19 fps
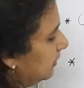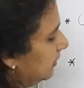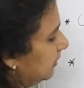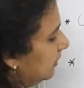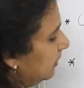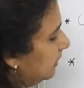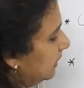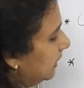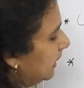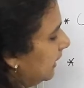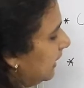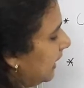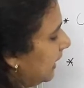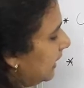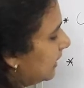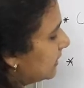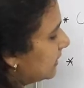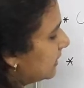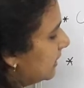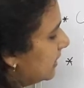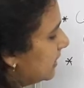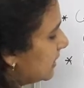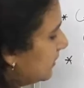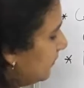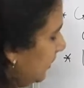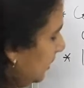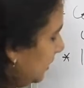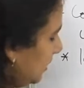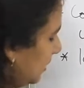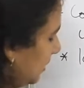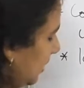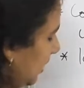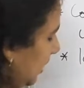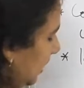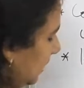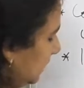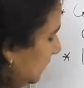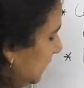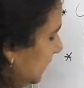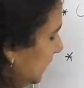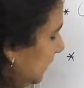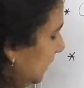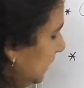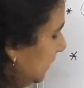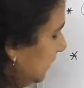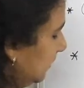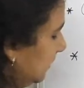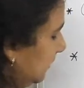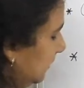reactions with other